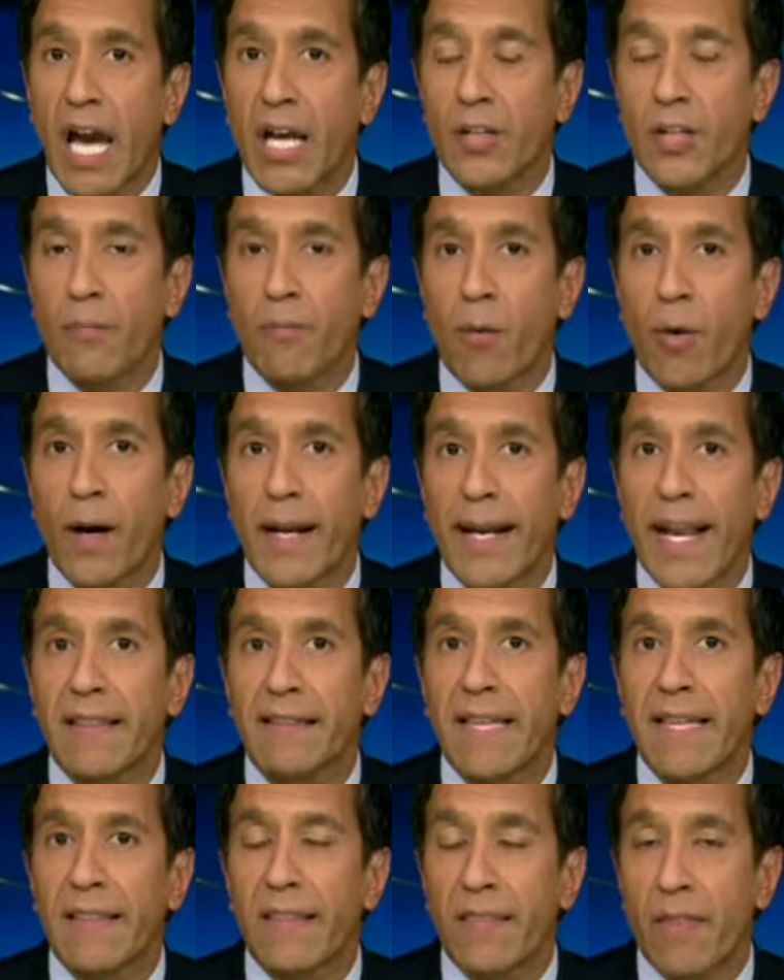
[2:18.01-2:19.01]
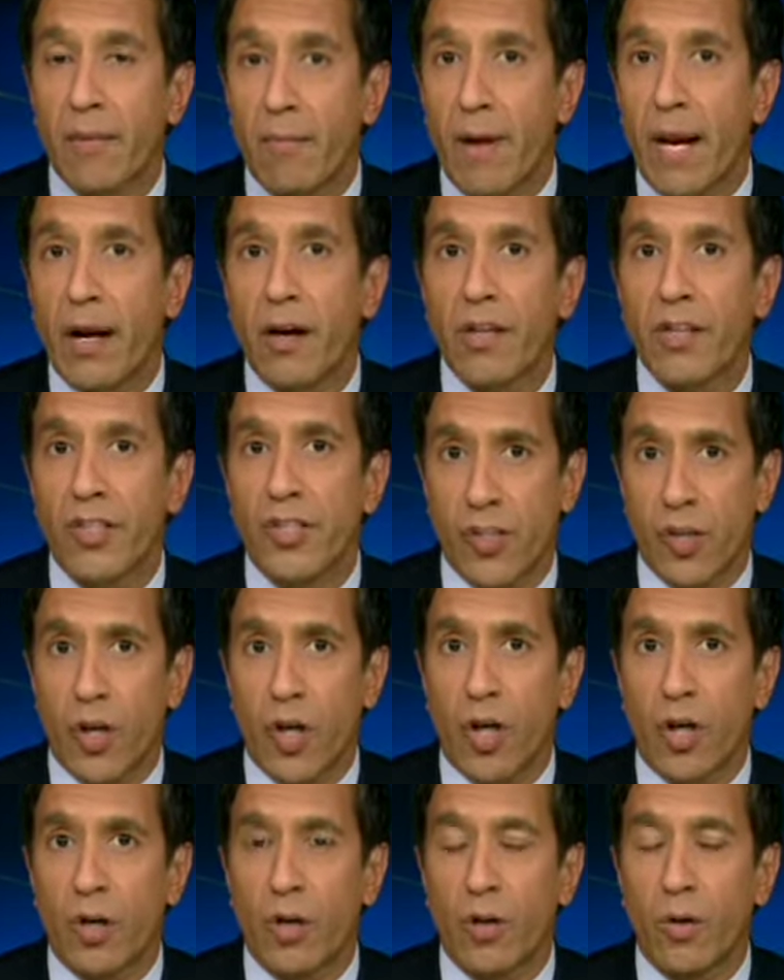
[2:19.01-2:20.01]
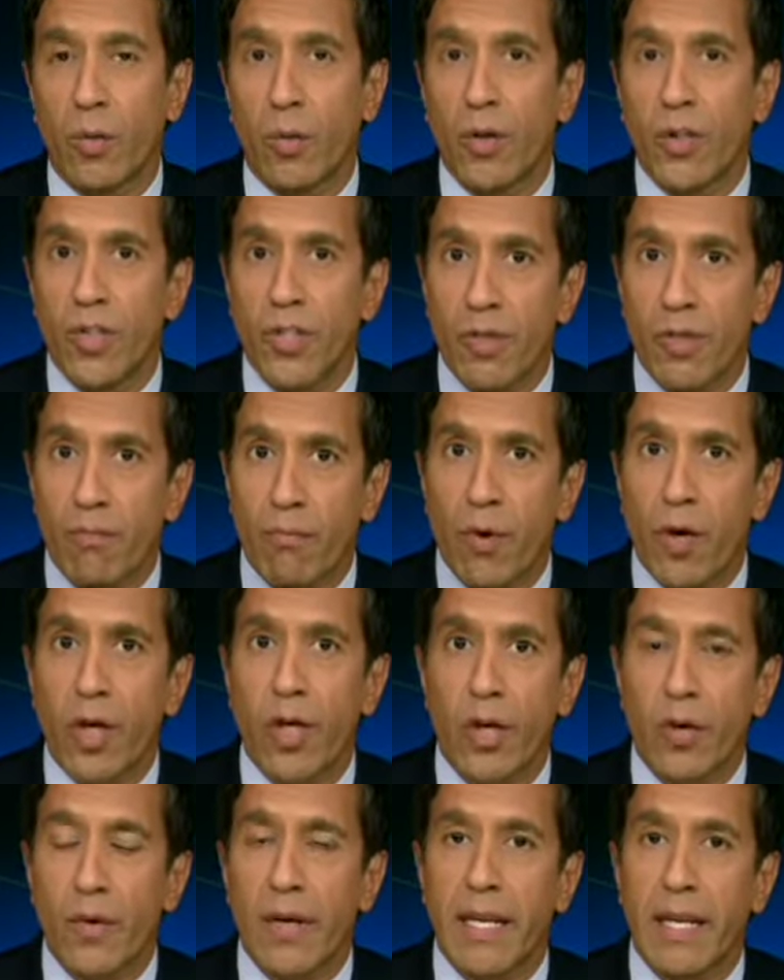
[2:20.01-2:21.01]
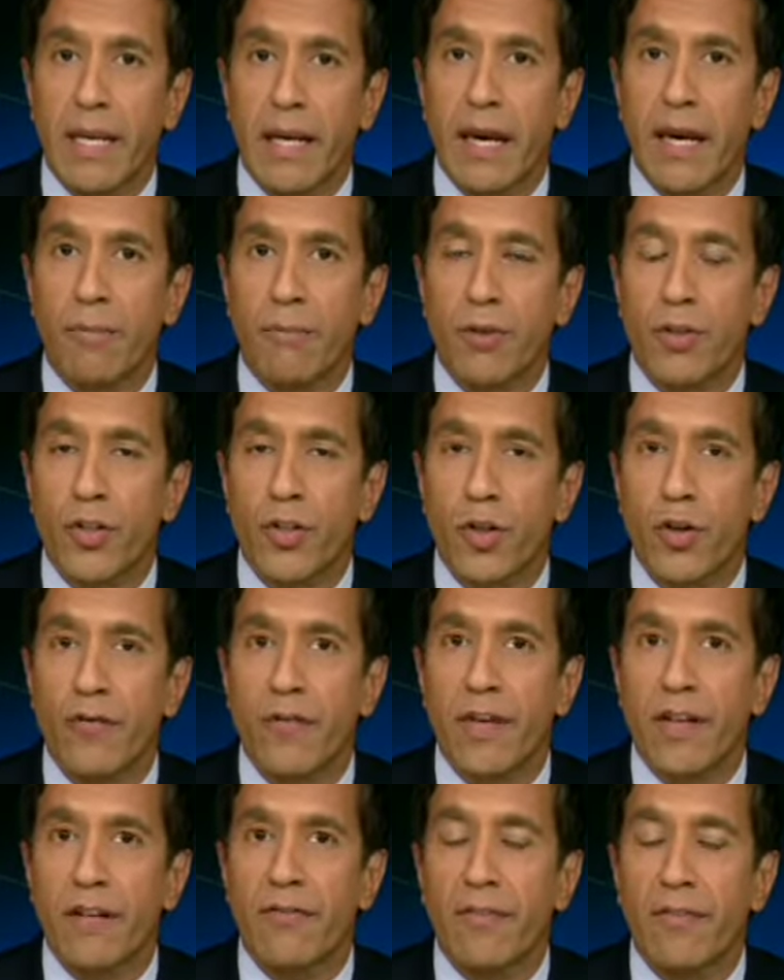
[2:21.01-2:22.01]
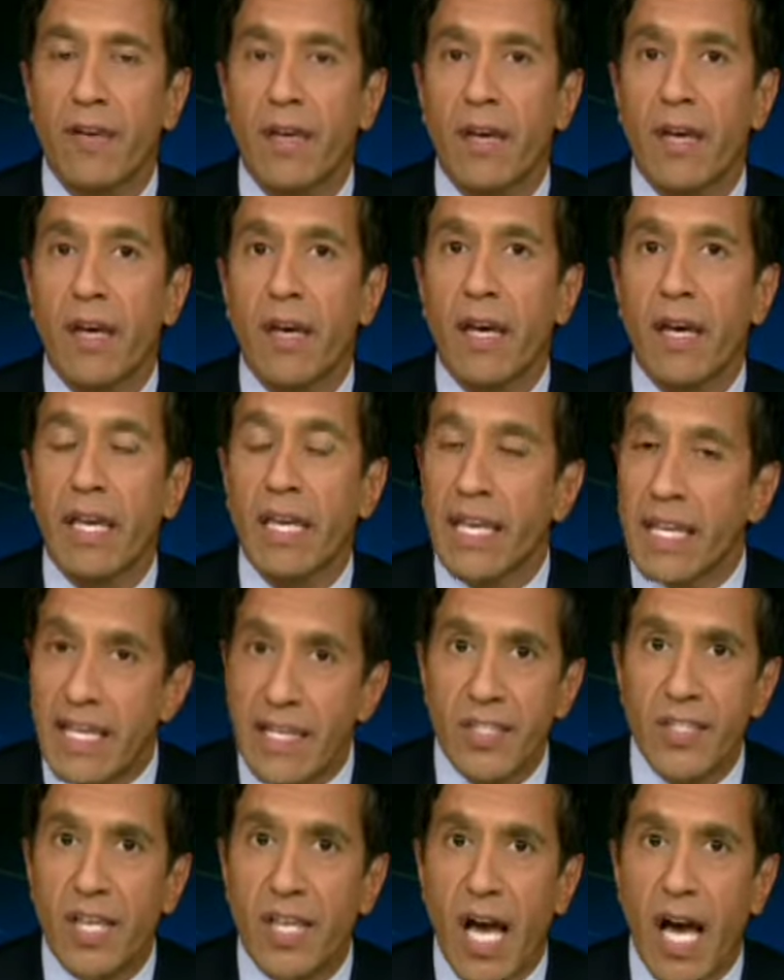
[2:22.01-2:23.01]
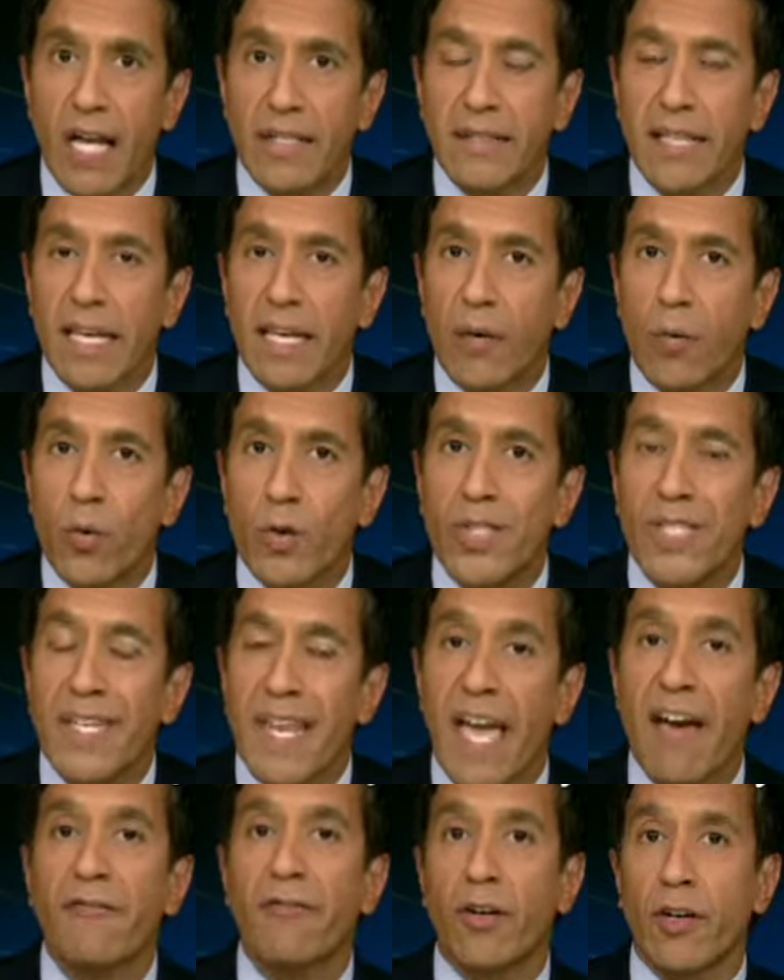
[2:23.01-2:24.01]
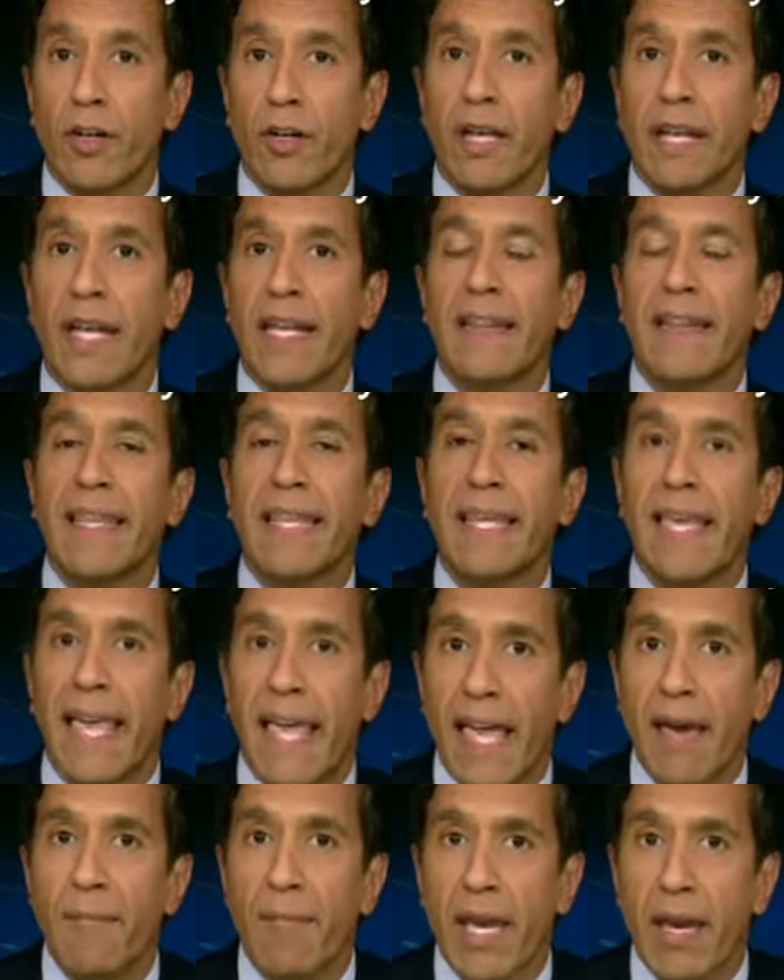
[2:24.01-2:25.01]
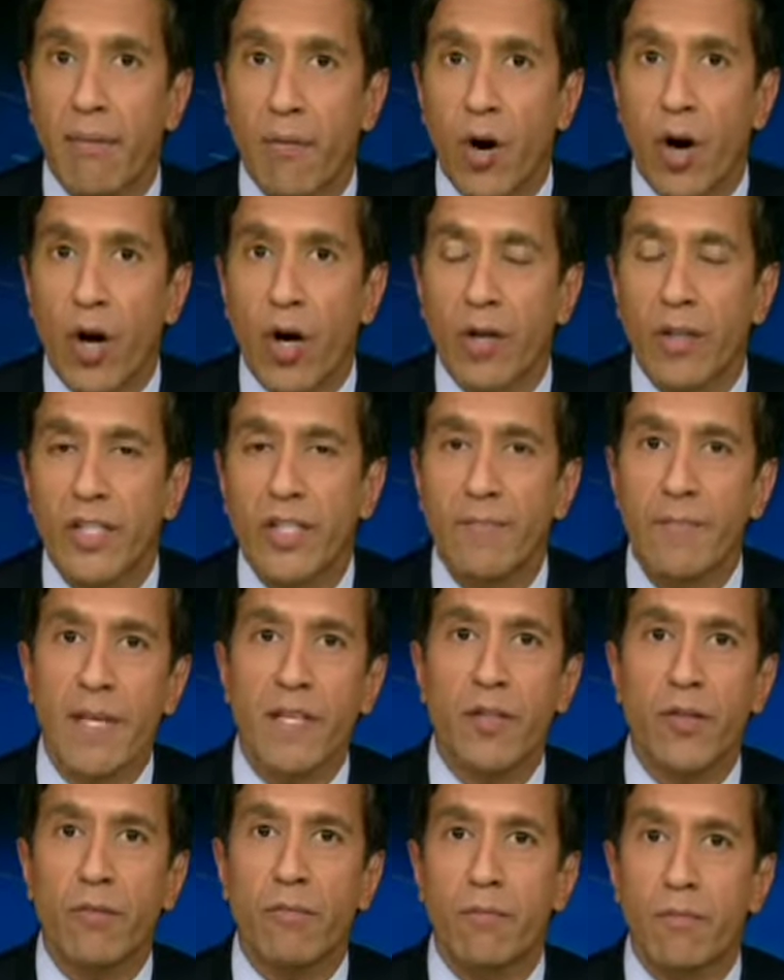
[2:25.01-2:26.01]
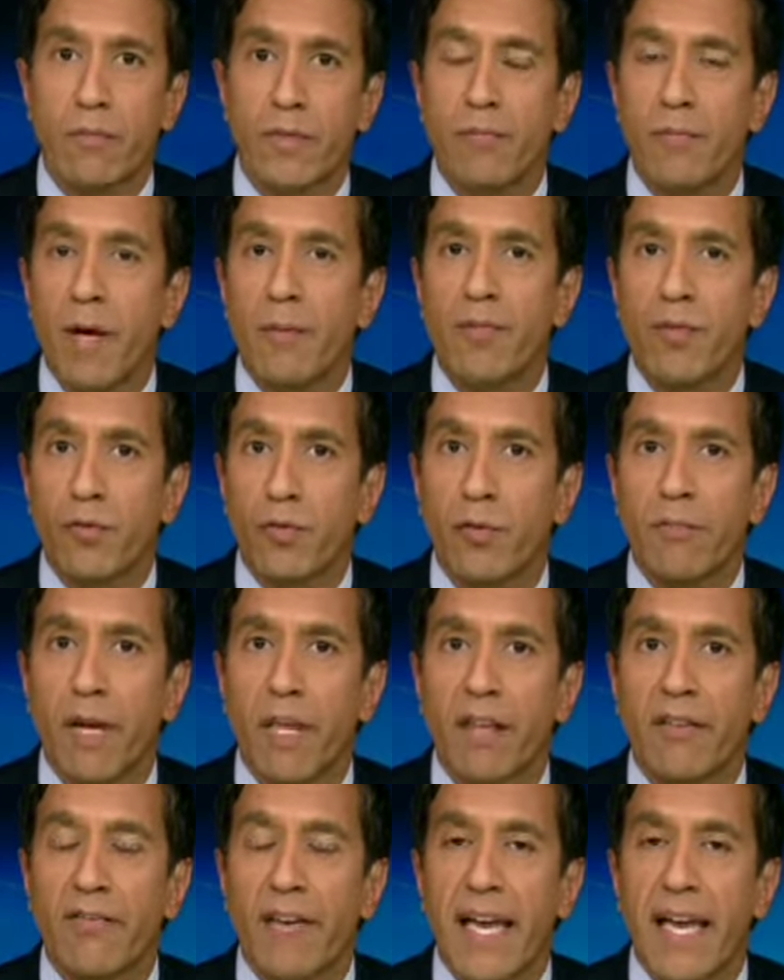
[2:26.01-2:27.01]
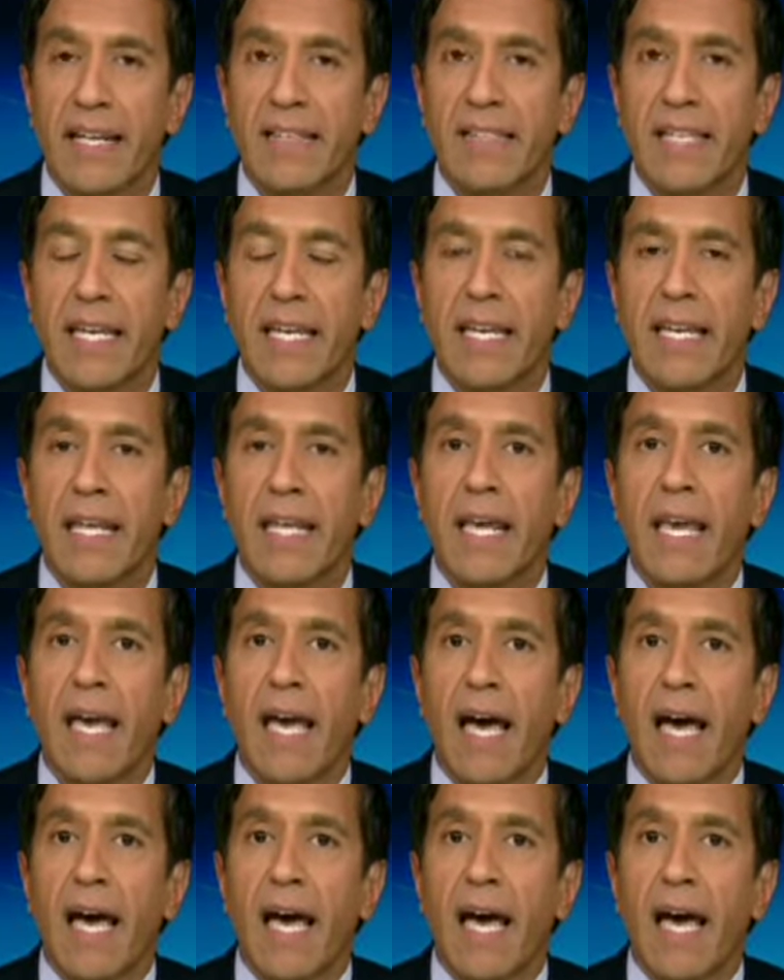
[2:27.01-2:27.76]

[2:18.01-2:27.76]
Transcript: I should point out that thimerosal, which is a mercury uh, preservative, is not and was never in the MMR, this measles, mumps, rubella vaccine.